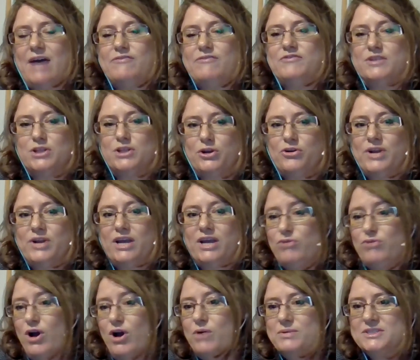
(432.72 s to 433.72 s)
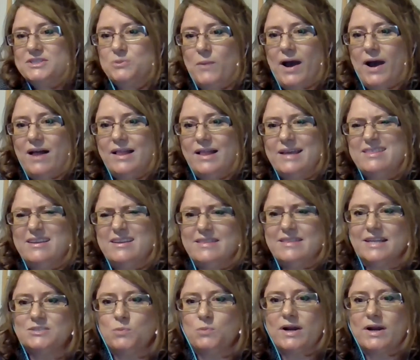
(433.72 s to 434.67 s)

learn and grow as well. I think that's